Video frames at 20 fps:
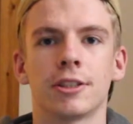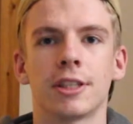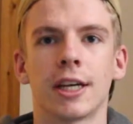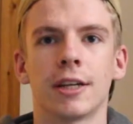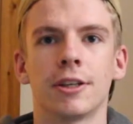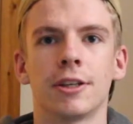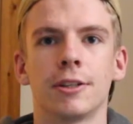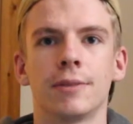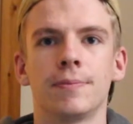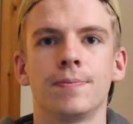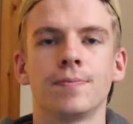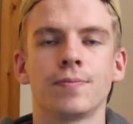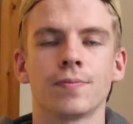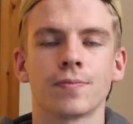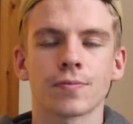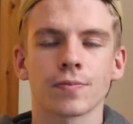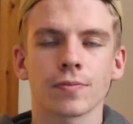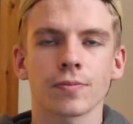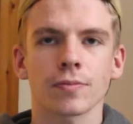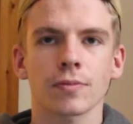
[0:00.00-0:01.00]
standard.
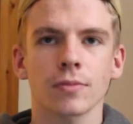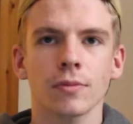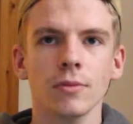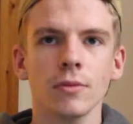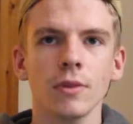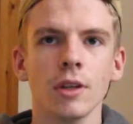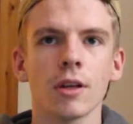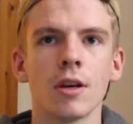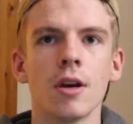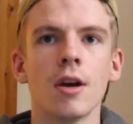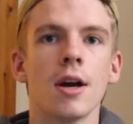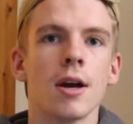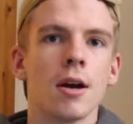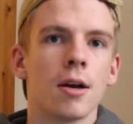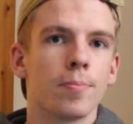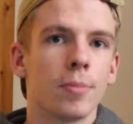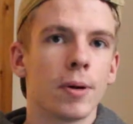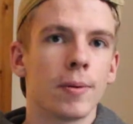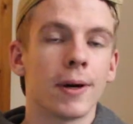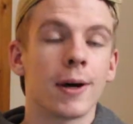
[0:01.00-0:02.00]

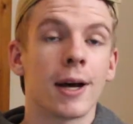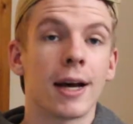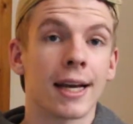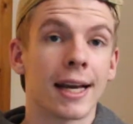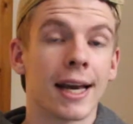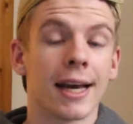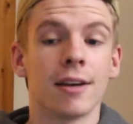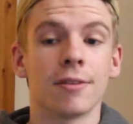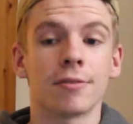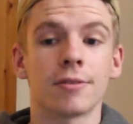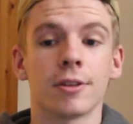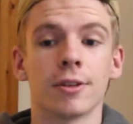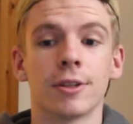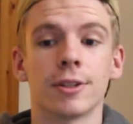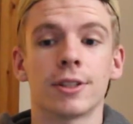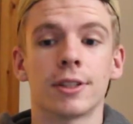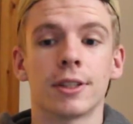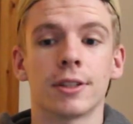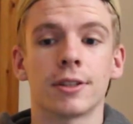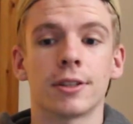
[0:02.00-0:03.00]
But again, of
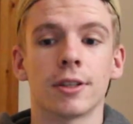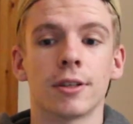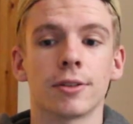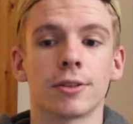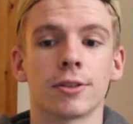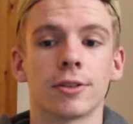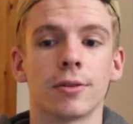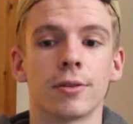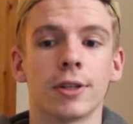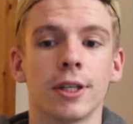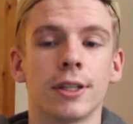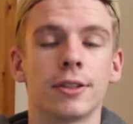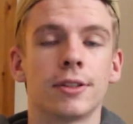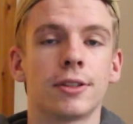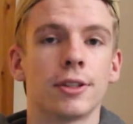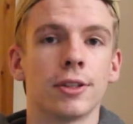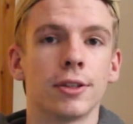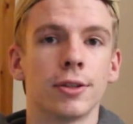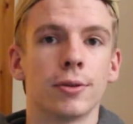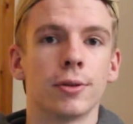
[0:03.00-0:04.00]
course, this also leads
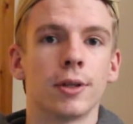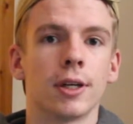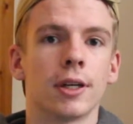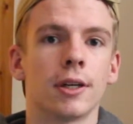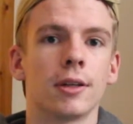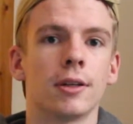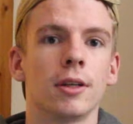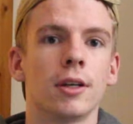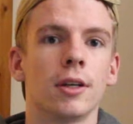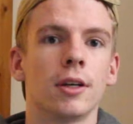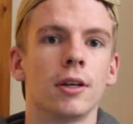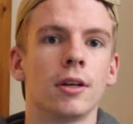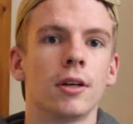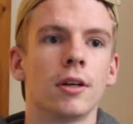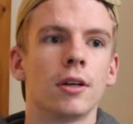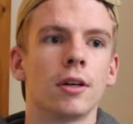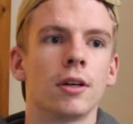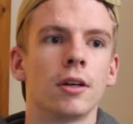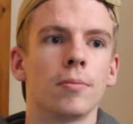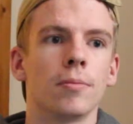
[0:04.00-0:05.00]
to
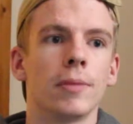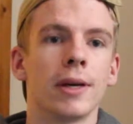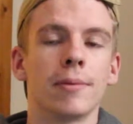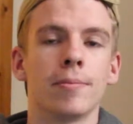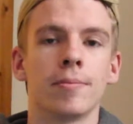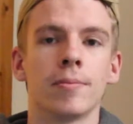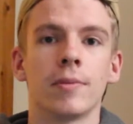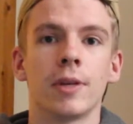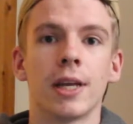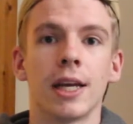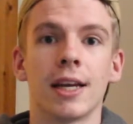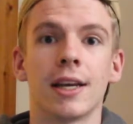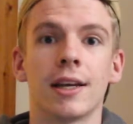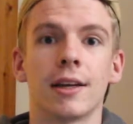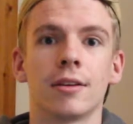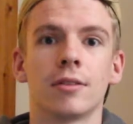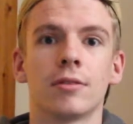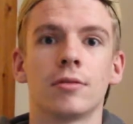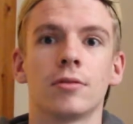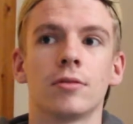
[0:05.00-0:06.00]
me
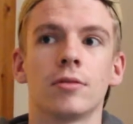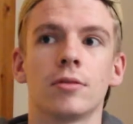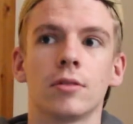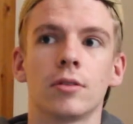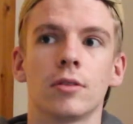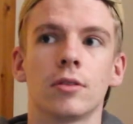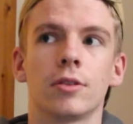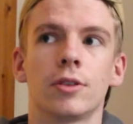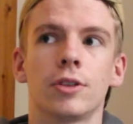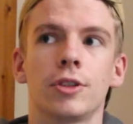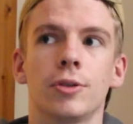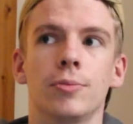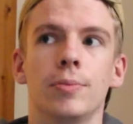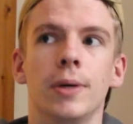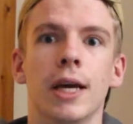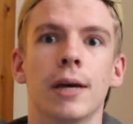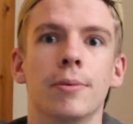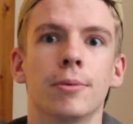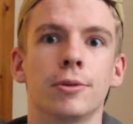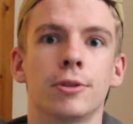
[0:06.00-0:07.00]
needing to
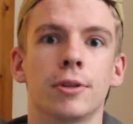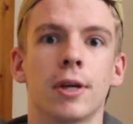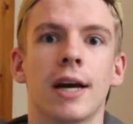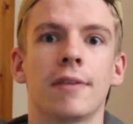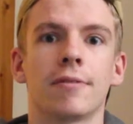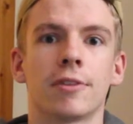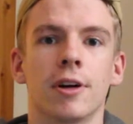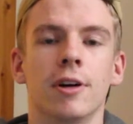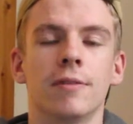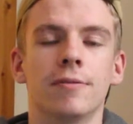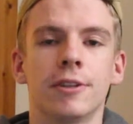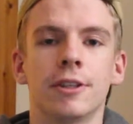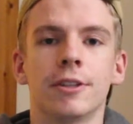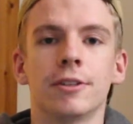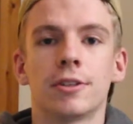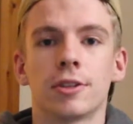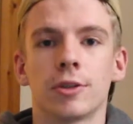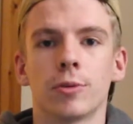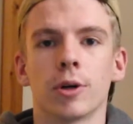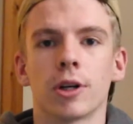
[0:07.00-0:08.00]
be able to have
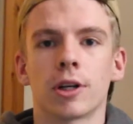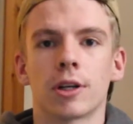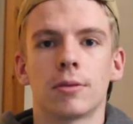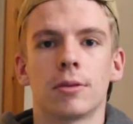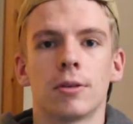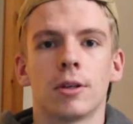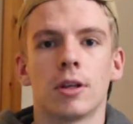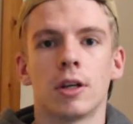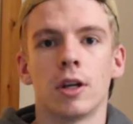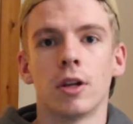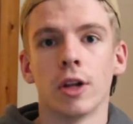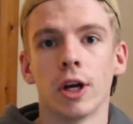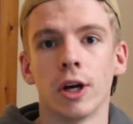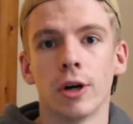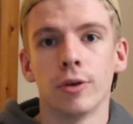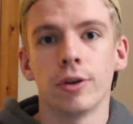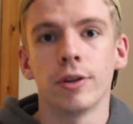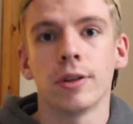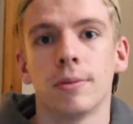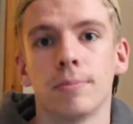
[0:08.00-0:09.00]
confidence to work
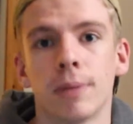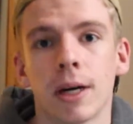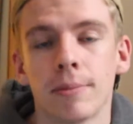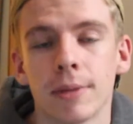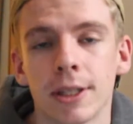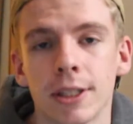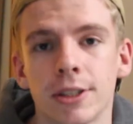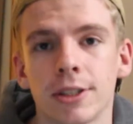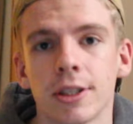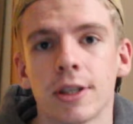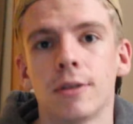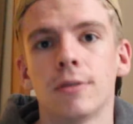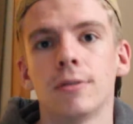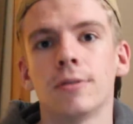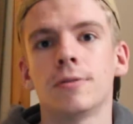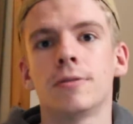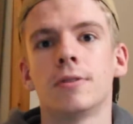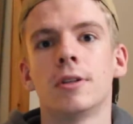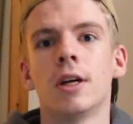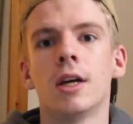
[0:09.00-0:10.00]
alone and by
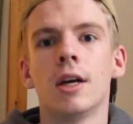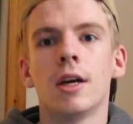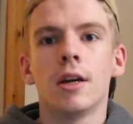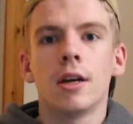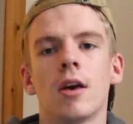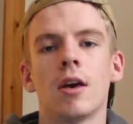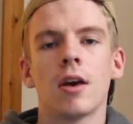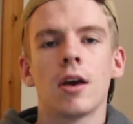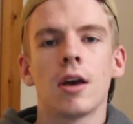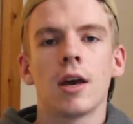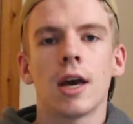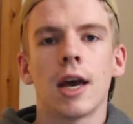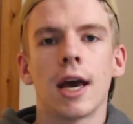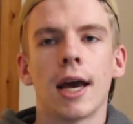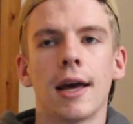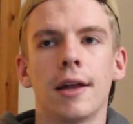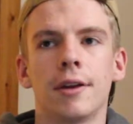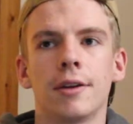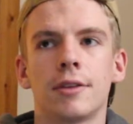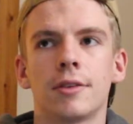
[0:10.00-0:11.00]
myself.
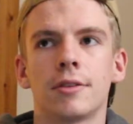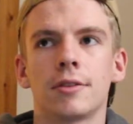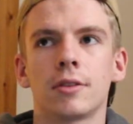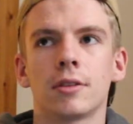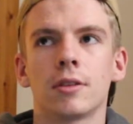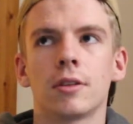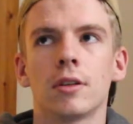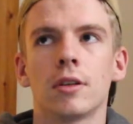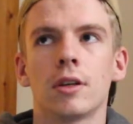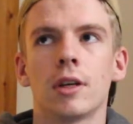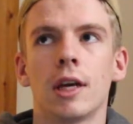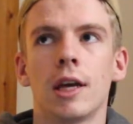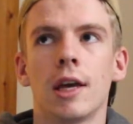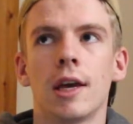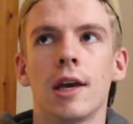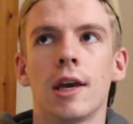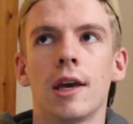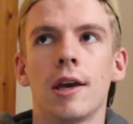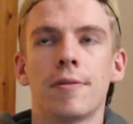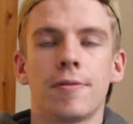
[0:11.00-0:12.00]
And
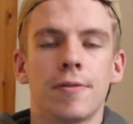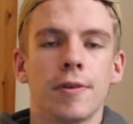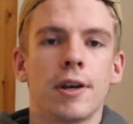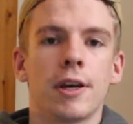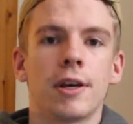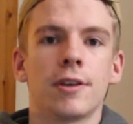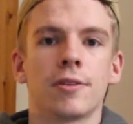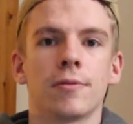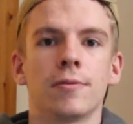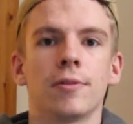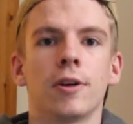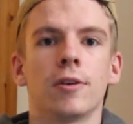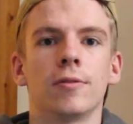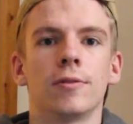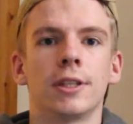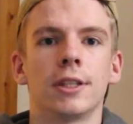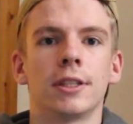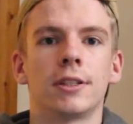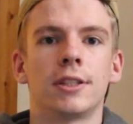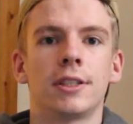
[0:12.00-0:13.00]
if it is
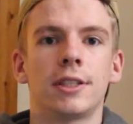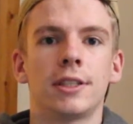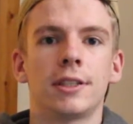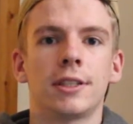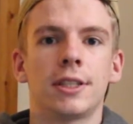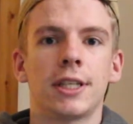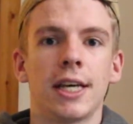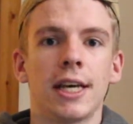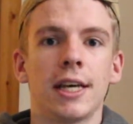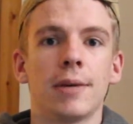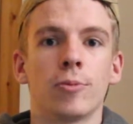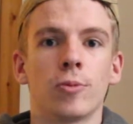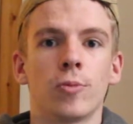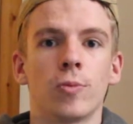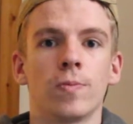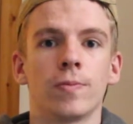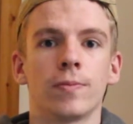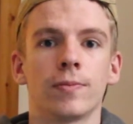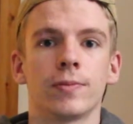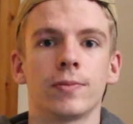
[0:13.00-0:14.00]
involving
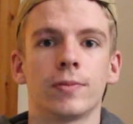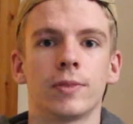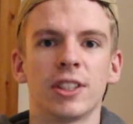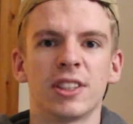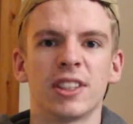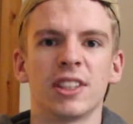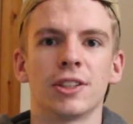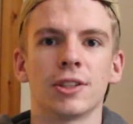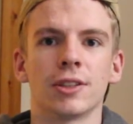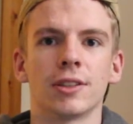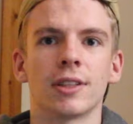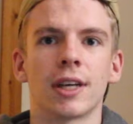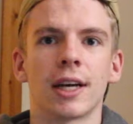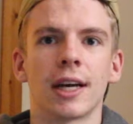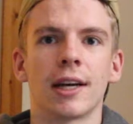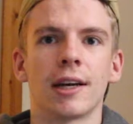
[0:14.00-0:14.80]
team decisions,